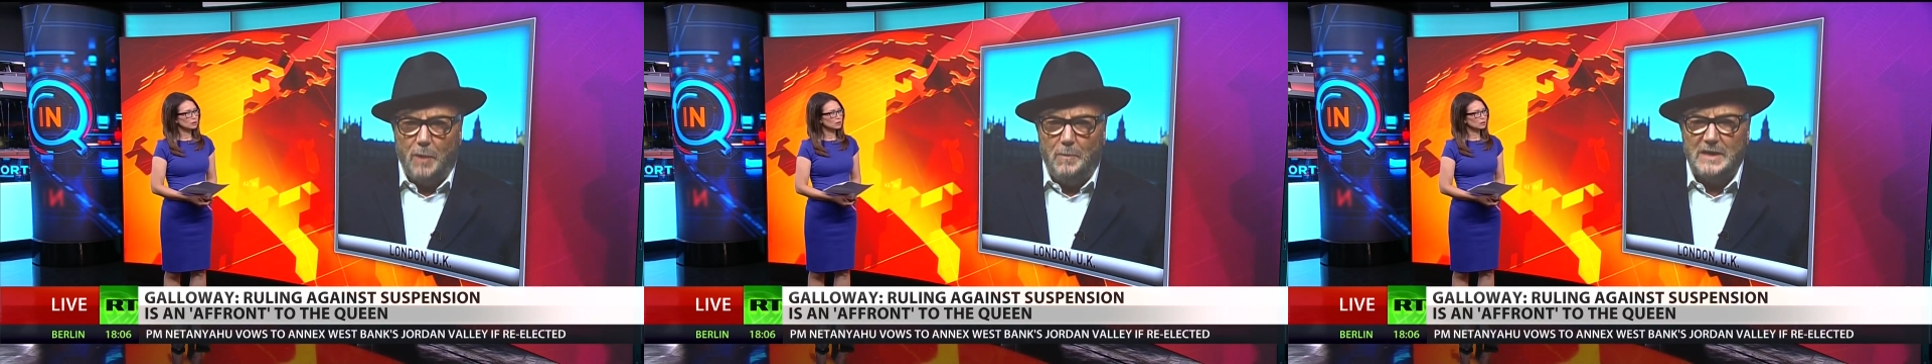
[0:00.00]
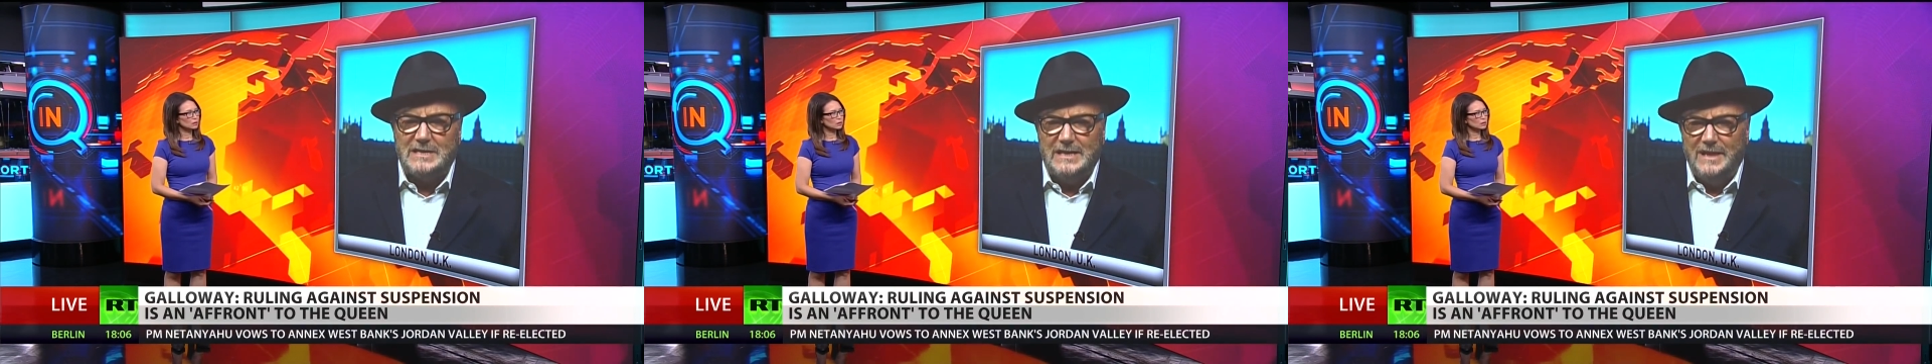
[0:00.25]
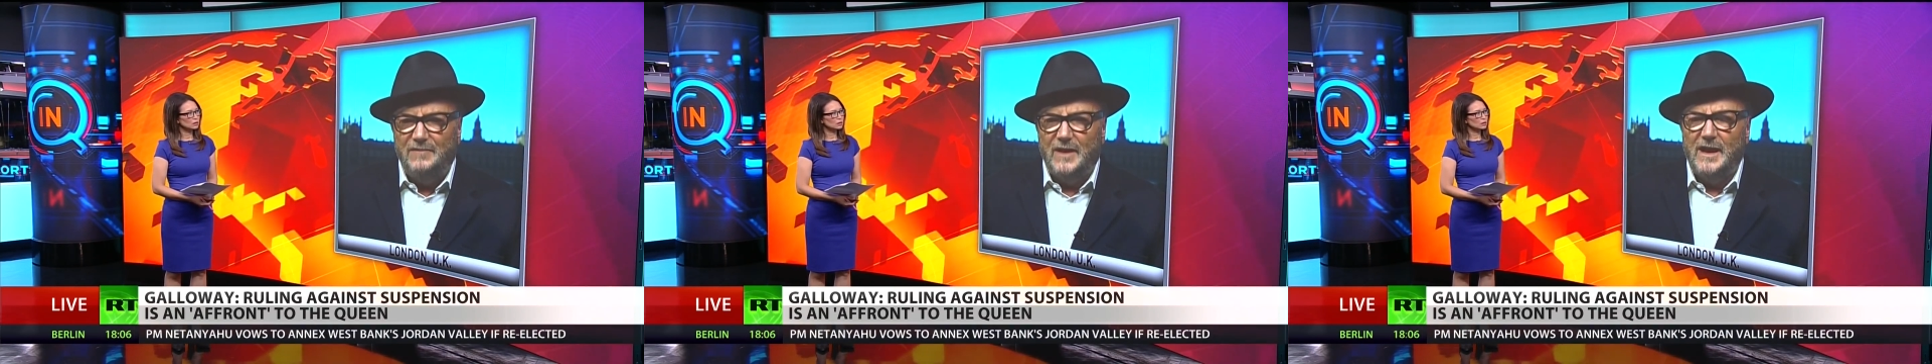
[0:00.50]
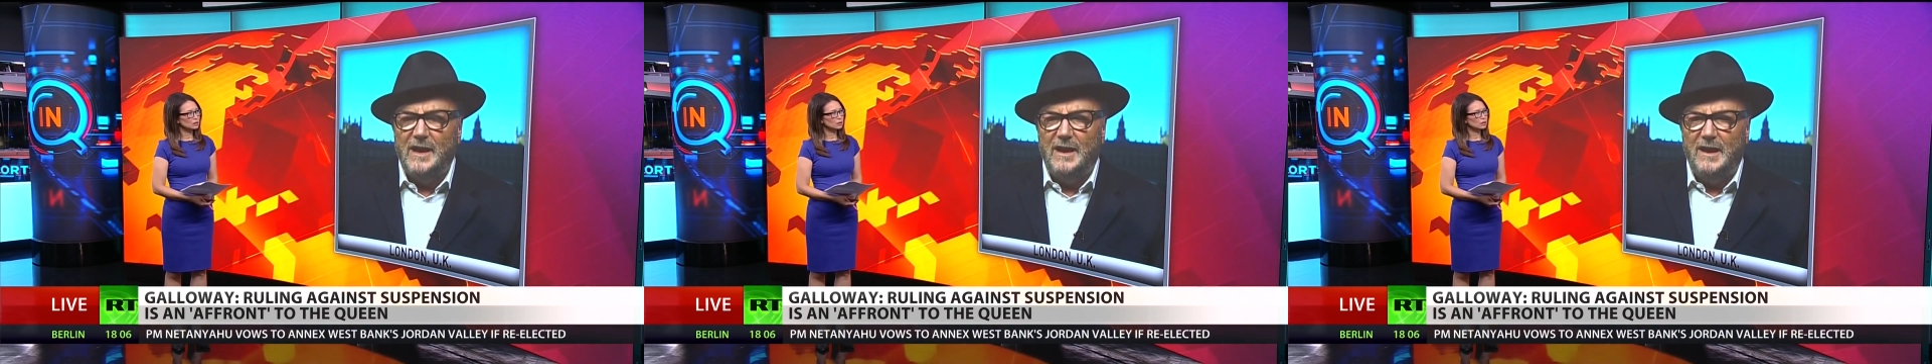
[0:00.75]
us leaving
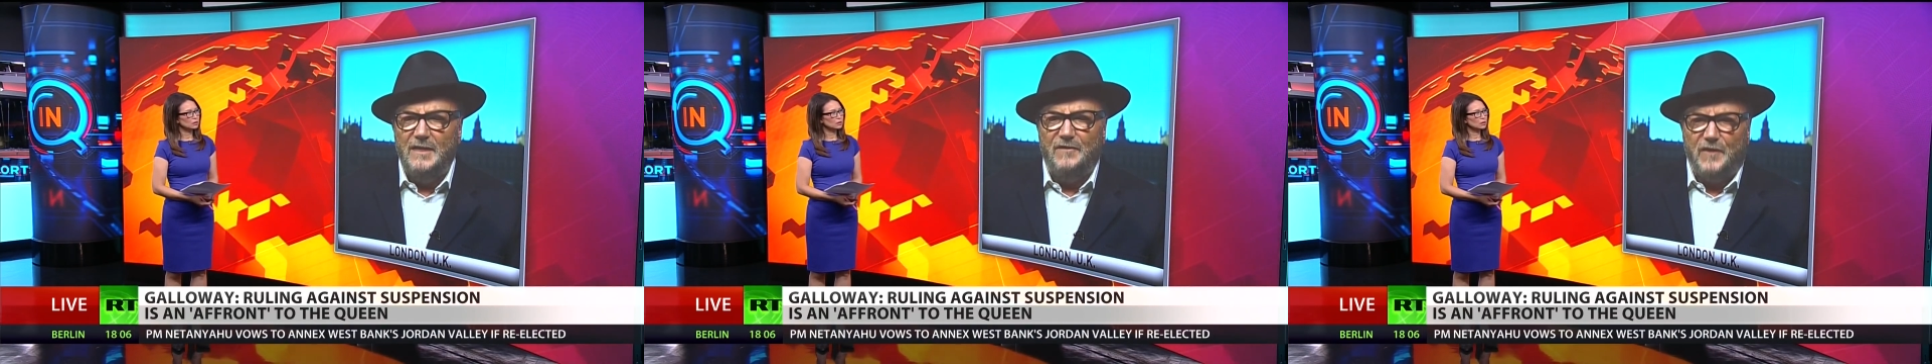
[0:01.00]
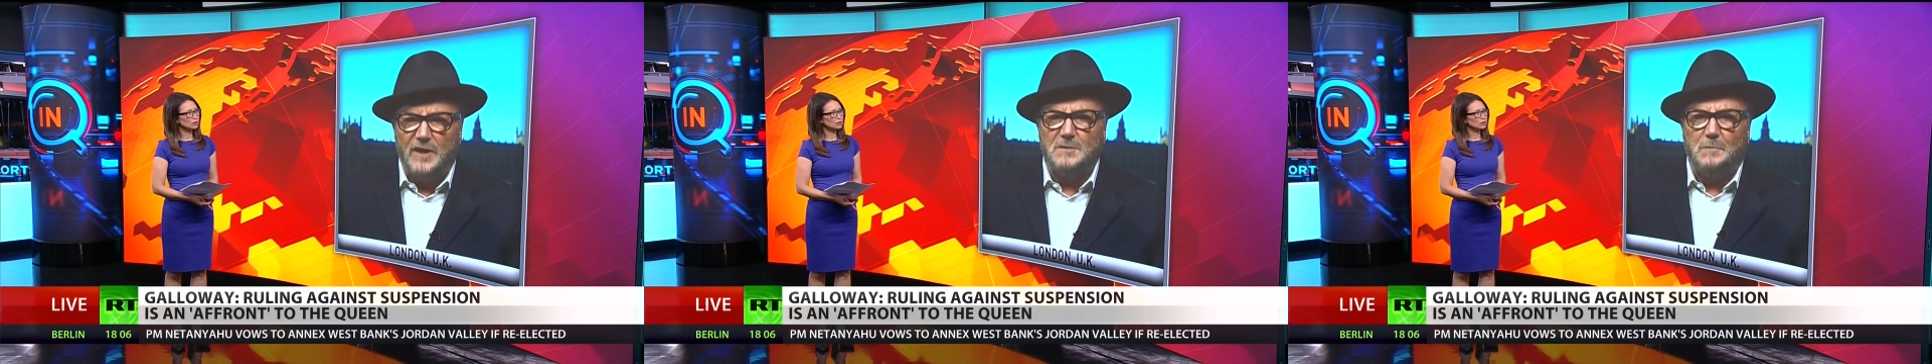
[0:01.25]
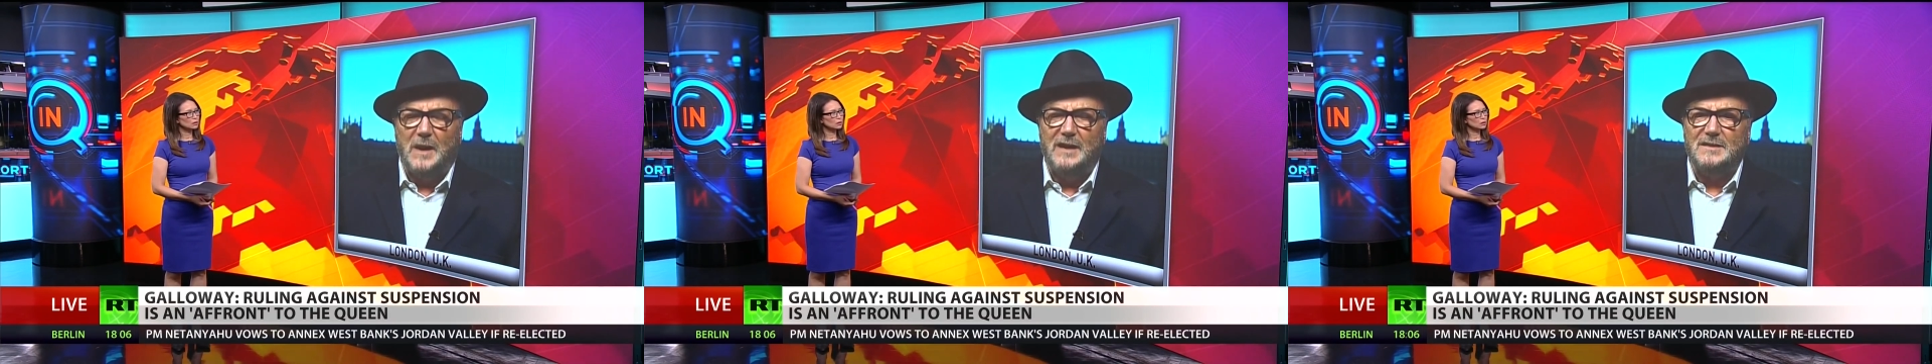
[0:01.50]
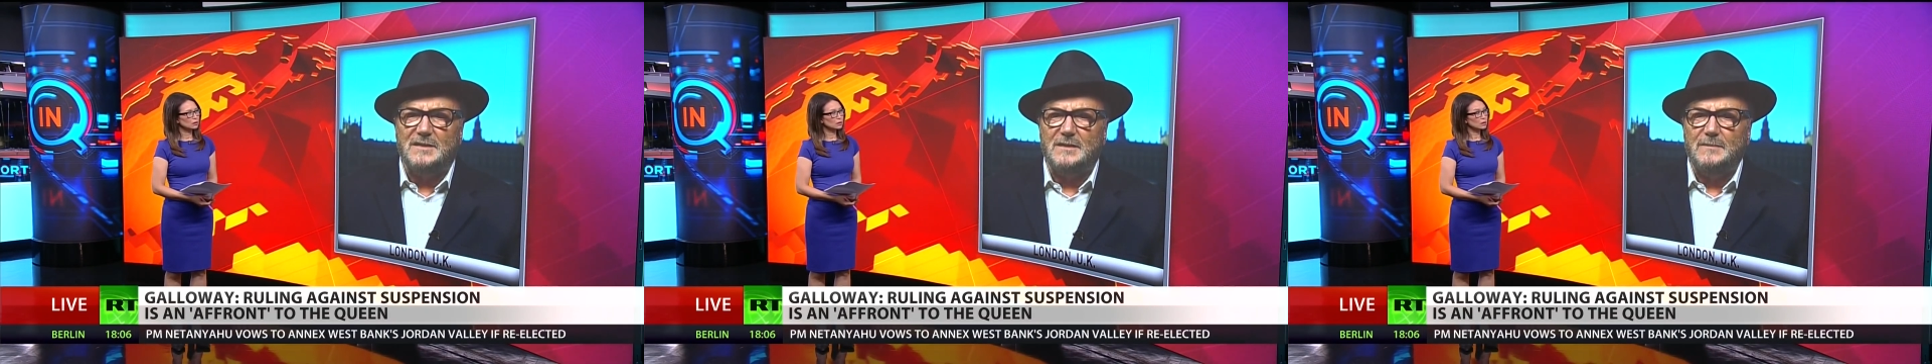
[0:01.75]
it in the first place.